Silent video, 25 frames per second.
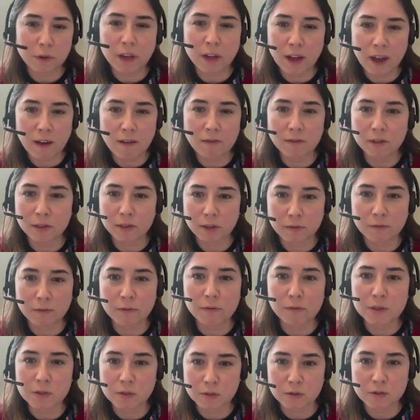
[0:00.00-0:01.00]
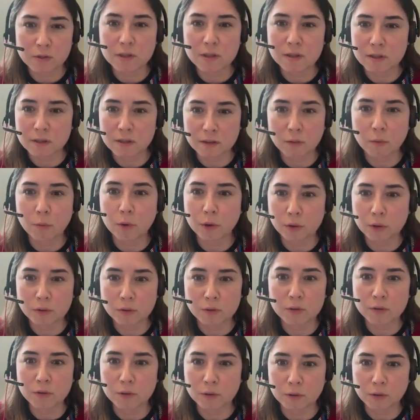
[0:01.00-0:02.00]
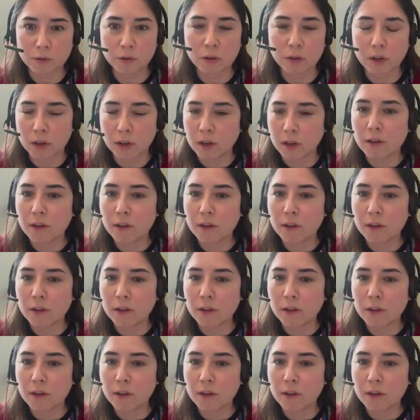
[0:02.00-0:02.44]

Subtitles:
We have enough resources in the world to